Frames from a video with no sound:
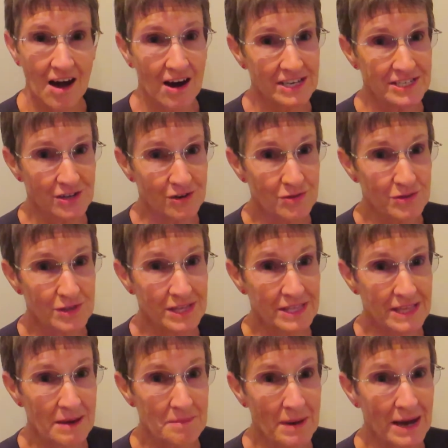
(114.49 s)
I don't think
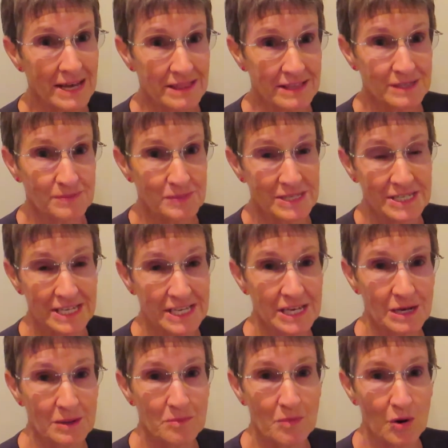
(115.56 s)
they make this
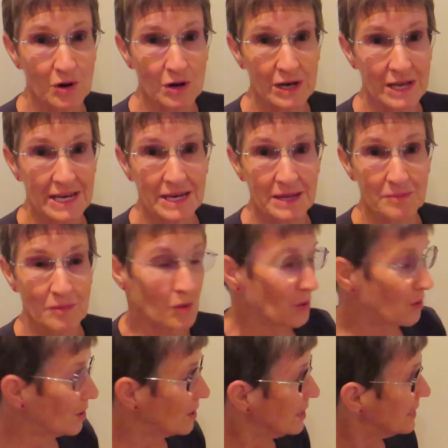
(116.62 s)
particular model
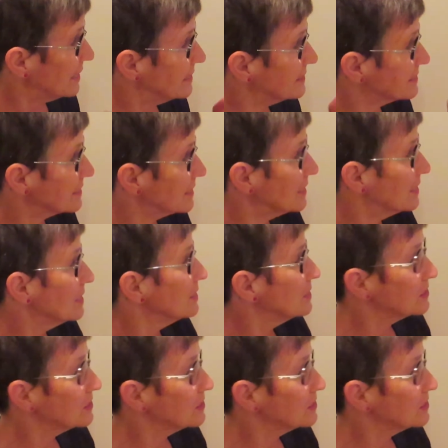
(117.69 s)
anymore. It's a